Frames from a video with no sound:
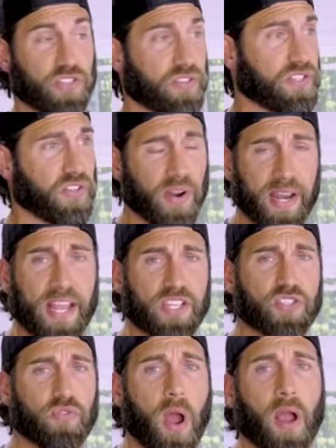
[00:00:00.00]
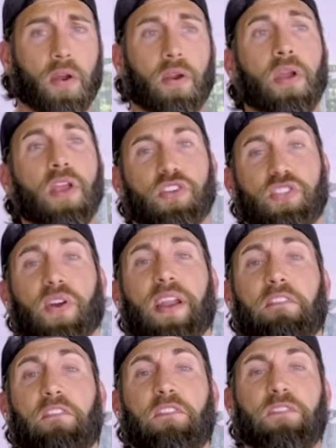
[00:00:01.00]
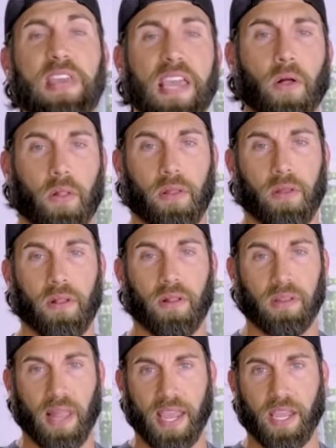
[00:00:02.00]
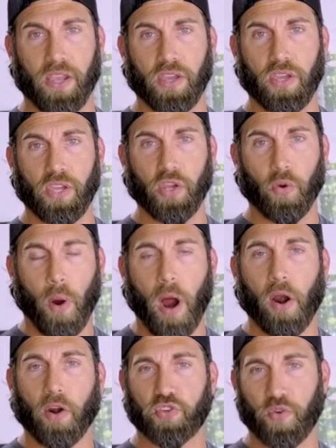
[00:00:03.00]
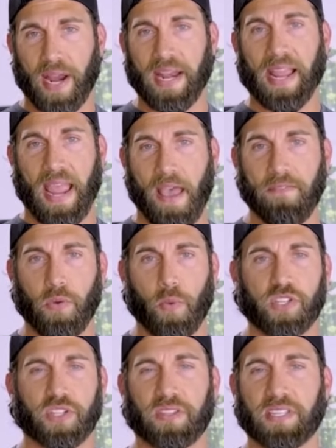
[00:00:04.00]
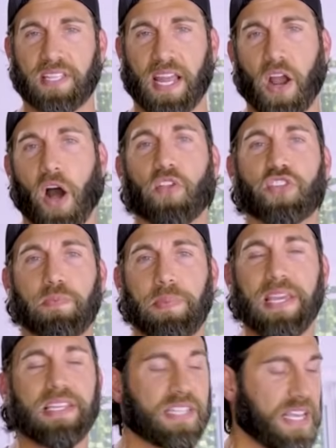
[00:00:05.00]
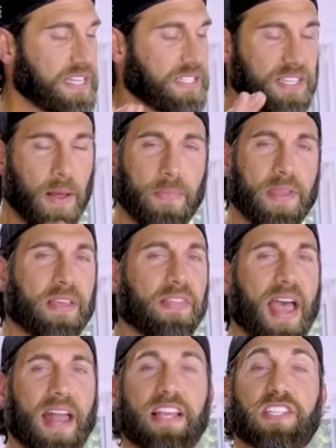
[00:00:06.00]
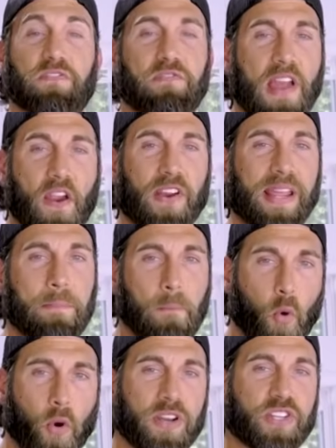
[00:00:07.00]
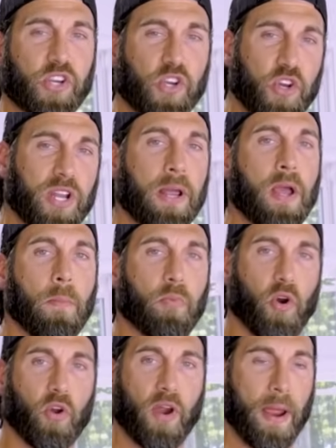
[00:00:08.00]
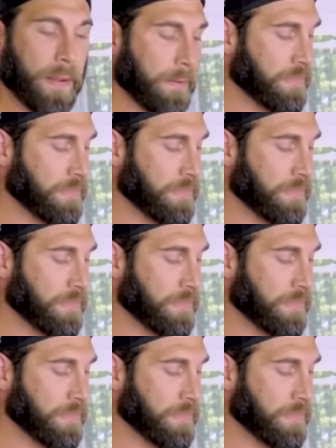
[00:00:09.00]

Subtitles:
You're still going to get stronger. You're still going to feel like you are training heavy, which the psychology piece is something that is very important to good programming.